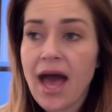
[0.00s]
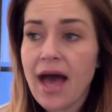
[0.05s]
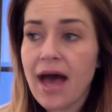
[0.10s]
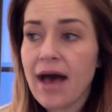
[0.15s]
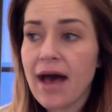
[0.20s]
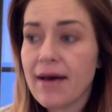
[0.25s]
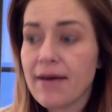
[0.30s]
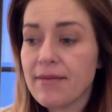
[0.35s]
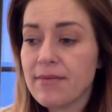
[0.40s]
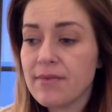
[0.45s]

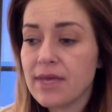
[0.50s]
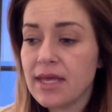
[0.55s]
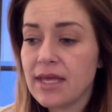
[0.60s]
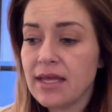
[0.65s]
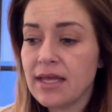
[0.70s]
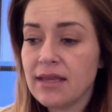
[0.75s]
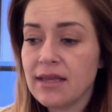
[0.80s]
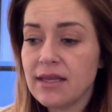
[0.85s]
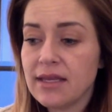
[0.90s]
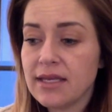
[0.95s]

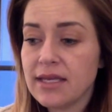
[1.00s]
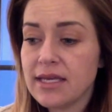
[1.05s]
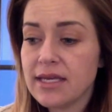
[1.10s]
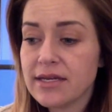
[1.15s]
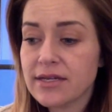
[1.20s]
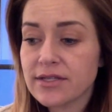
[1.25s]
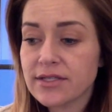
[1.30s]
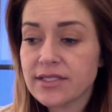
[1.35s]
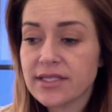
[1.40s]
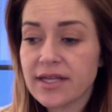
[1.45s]
In the
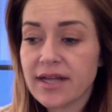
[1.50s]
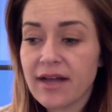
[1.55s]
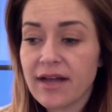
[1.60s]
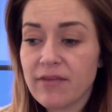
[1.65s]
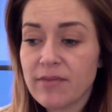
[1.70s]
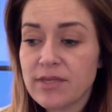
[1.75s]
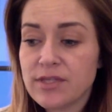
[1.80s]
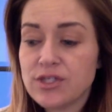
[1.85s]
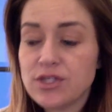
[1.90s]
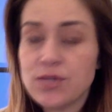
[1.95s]
years that I've
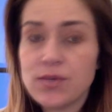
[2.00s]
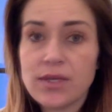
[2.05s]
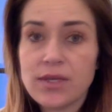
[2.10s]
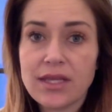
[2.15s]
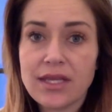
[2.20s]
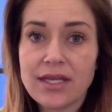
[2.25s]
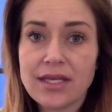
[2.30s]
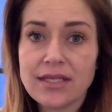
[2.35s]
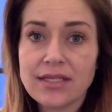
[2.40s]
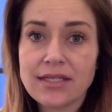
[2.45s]
been doing
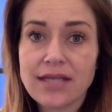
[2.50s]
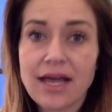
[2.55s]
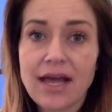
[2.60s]
this,